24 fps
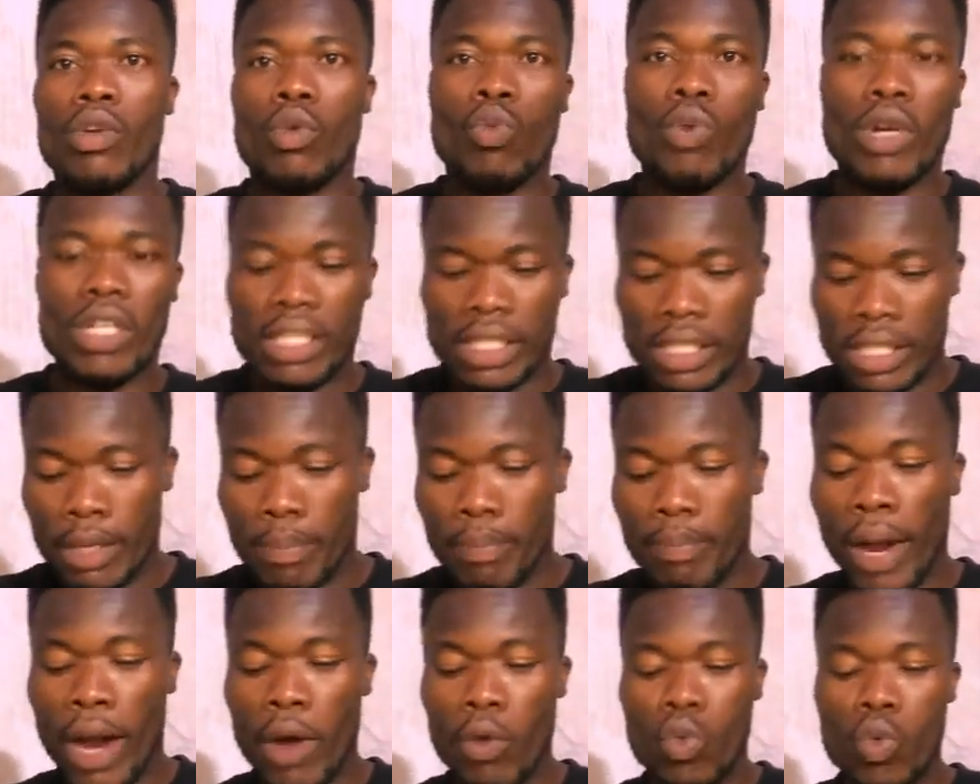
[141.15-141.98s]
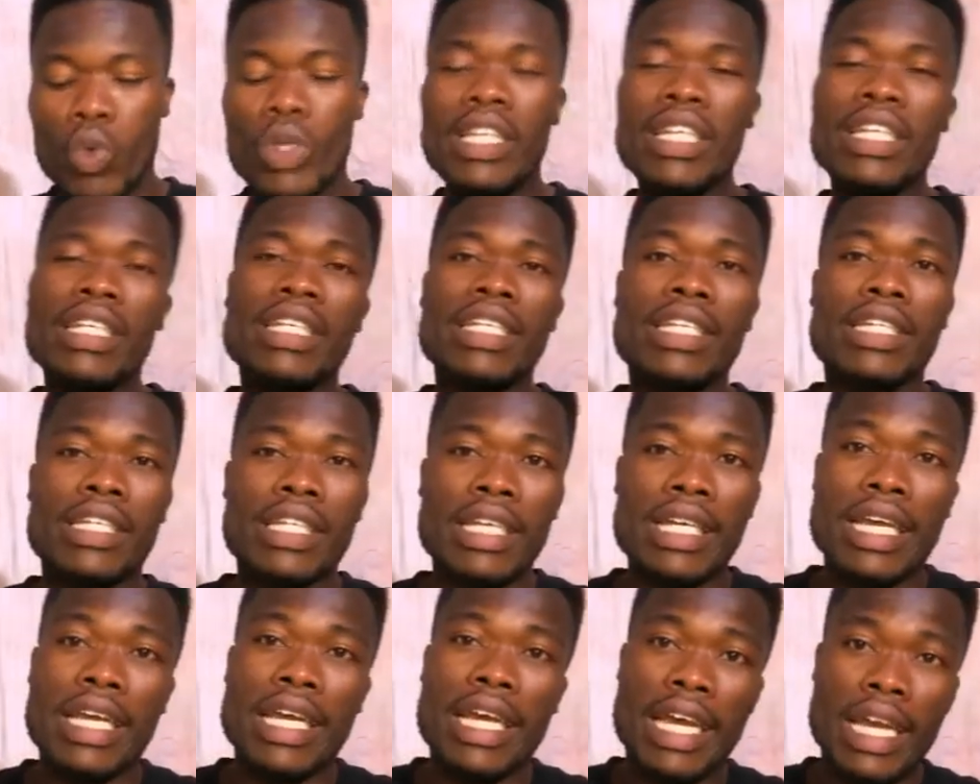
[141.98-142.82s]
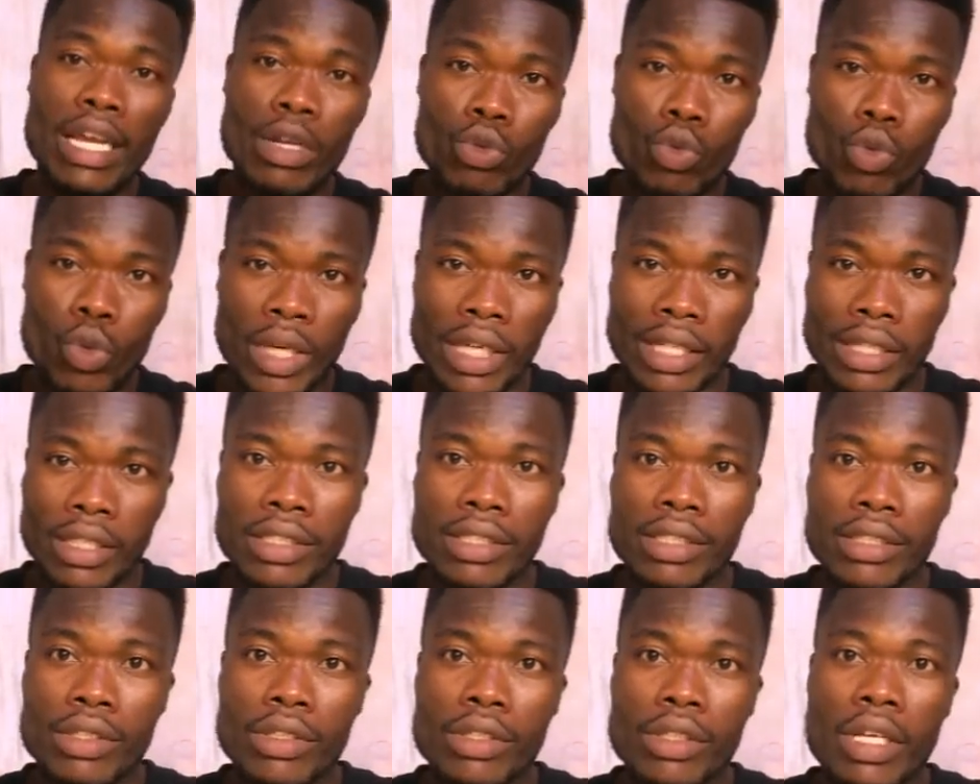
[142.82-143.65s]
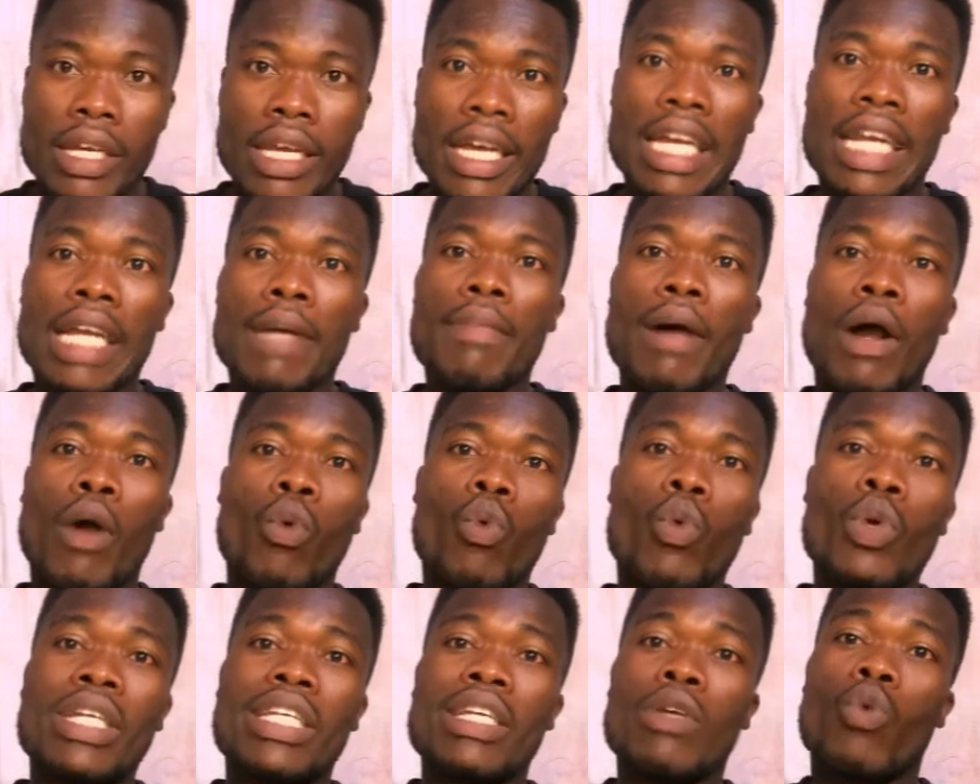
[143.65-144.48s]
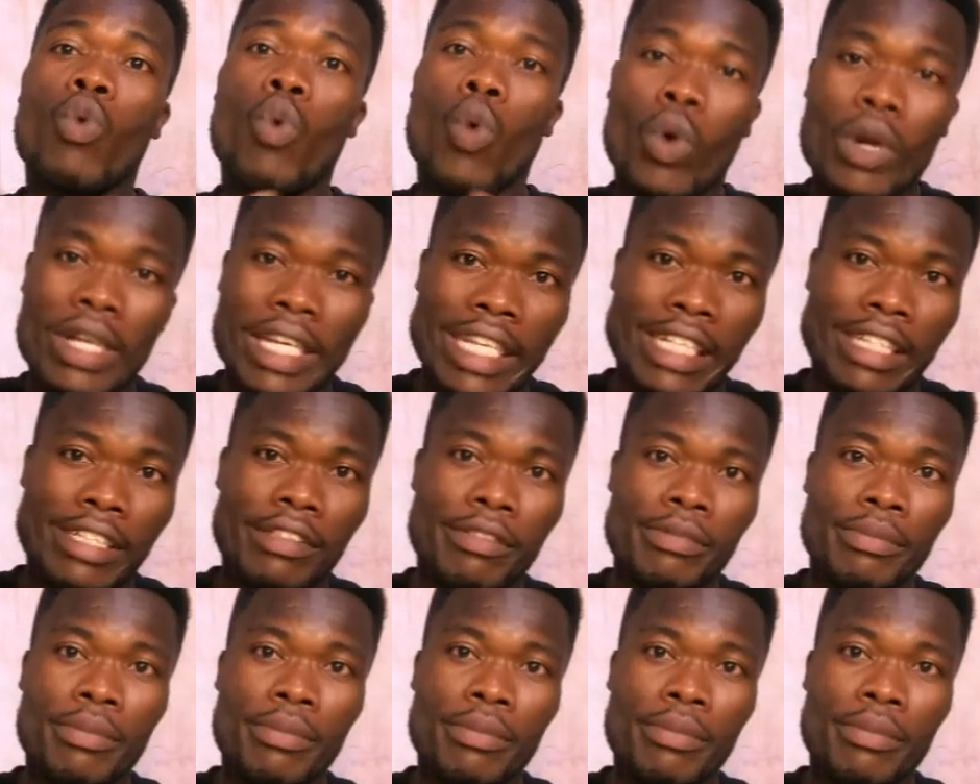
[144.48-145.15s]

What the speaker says: What as a Baku Dindi, Edwin, and a Baku de Gordon.